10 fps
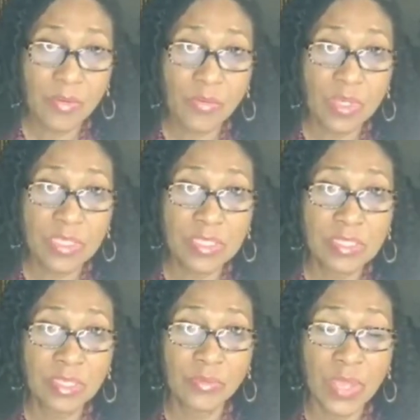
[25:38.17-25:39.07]

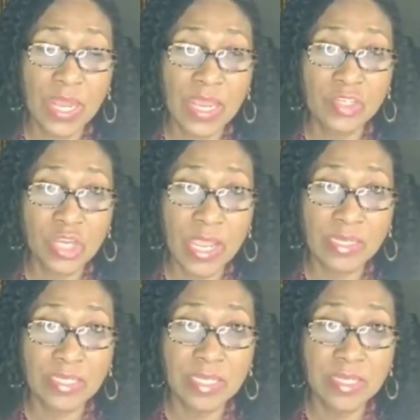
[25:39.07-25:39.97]
was, when they
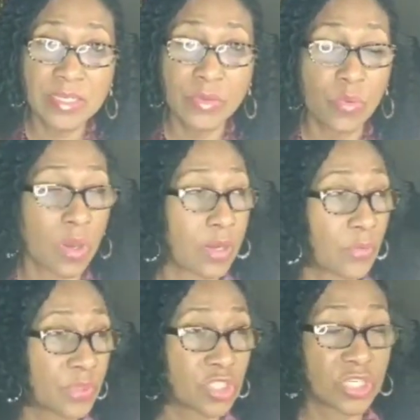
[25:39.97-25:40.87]
checked it, the water
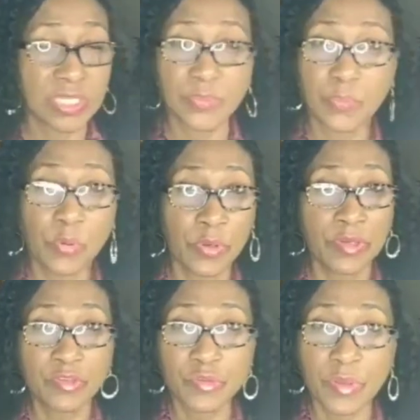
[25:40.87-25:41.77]
was just
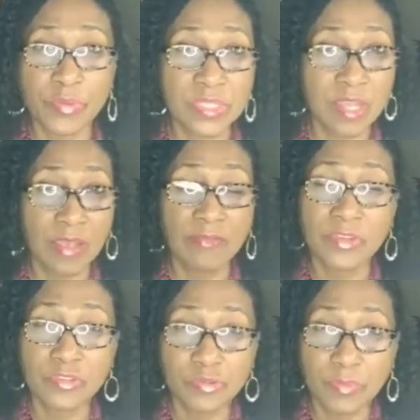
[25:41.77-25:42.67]
pouring through. It was not
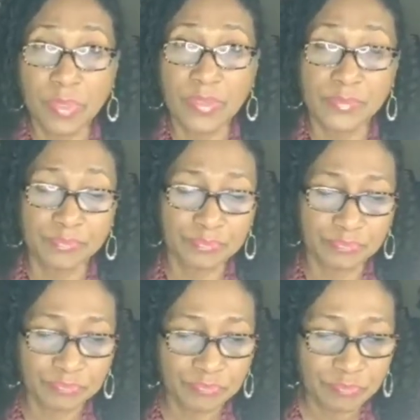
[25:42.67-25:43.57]
even dripping.
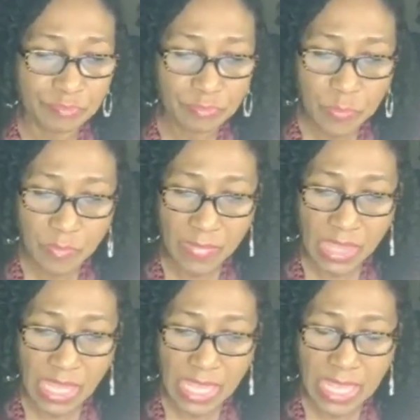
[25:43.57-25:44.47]

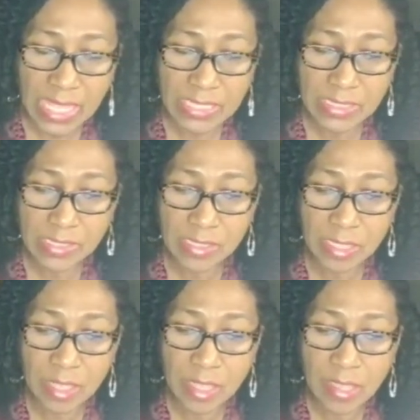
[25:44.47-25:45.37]
And
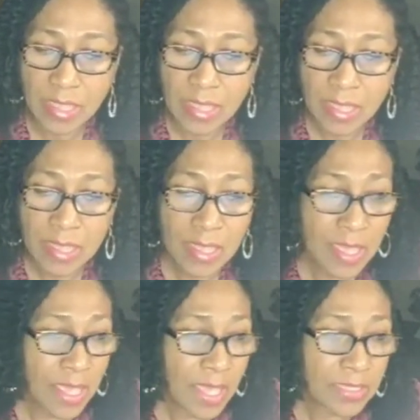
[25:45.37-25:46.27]

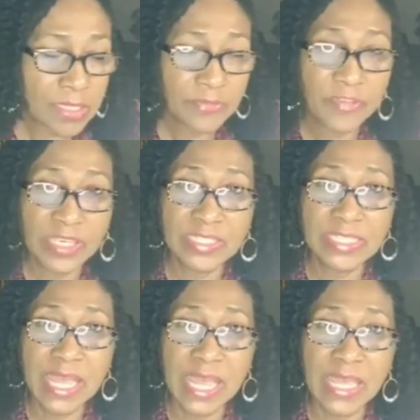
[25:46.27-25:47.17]
to fix
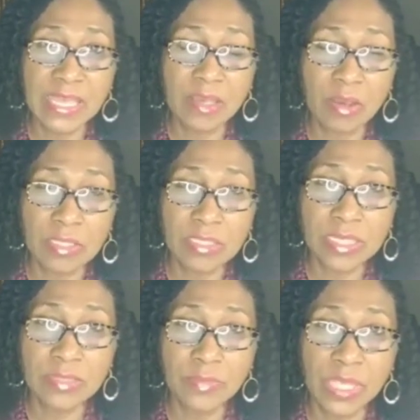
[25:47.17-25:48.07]
that, it
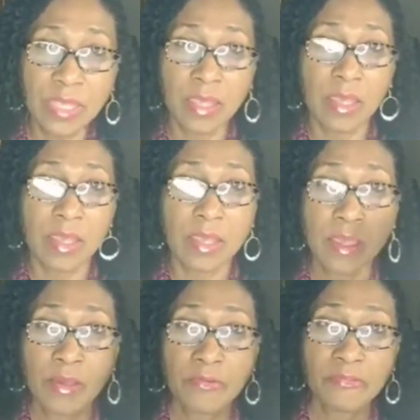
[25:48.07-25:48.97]
costed me
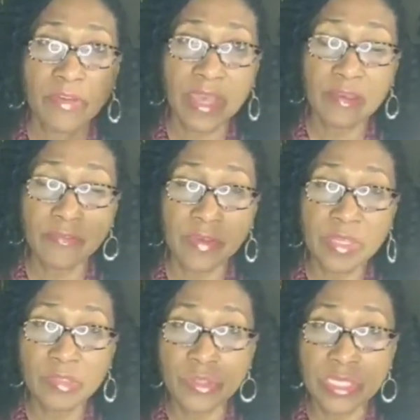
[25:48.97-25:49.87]

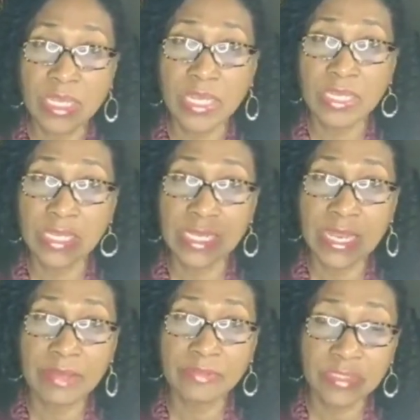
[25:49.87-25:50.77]

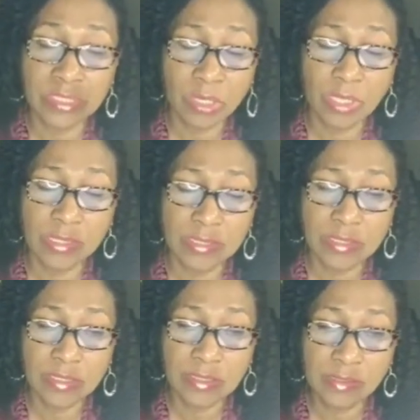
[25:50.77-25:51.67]
$511.